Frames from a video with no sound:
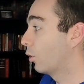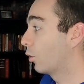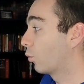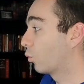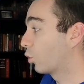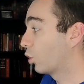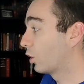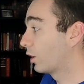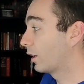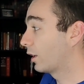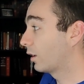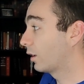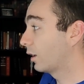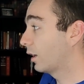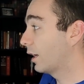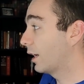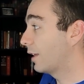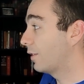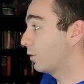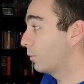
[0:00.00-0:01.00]
the rook
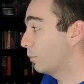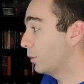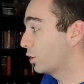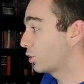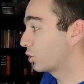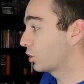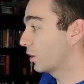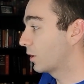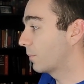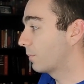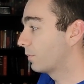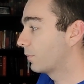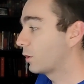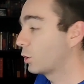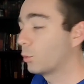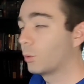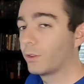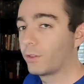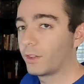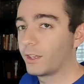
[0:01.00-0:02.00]
and the bishop,
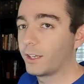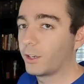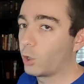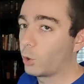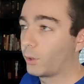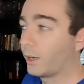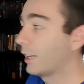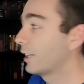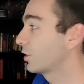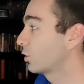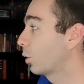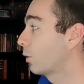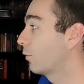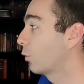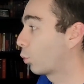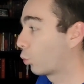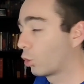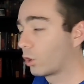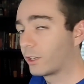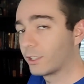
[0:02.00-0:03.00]
you would think, okay, so if
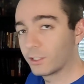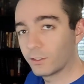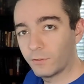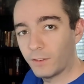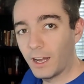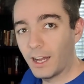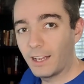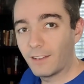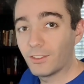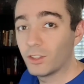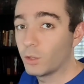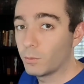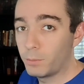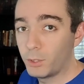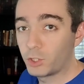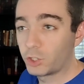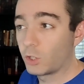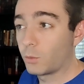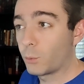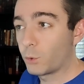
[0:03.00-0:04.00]
the rook is 5 and the
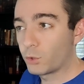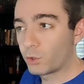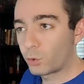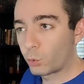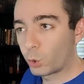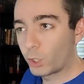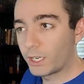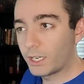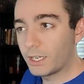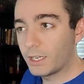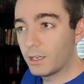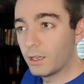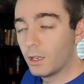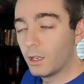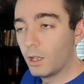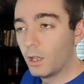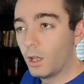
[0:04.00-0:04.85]
bishop is 3,